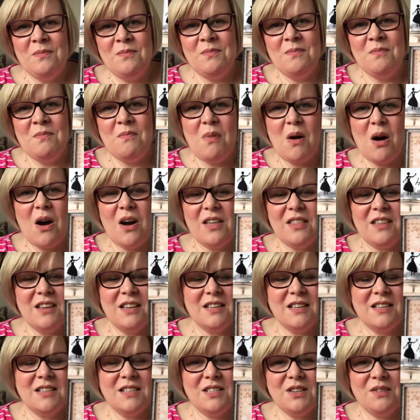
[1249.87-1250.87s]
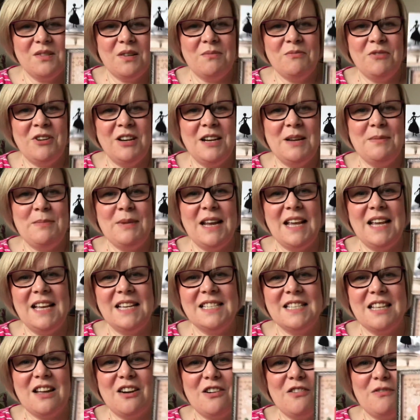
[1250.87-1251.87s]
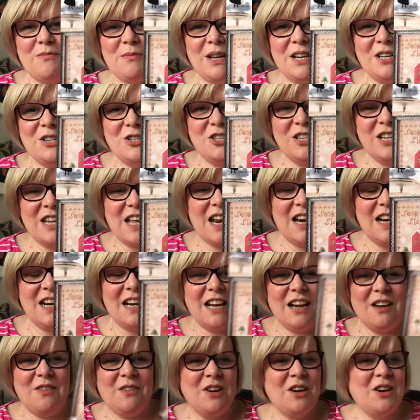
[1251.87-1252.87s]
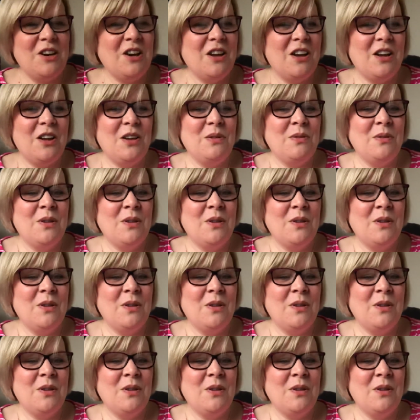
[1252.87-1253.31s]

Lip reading: buy this, so I'm really pleased that I've managed to get it now. And I know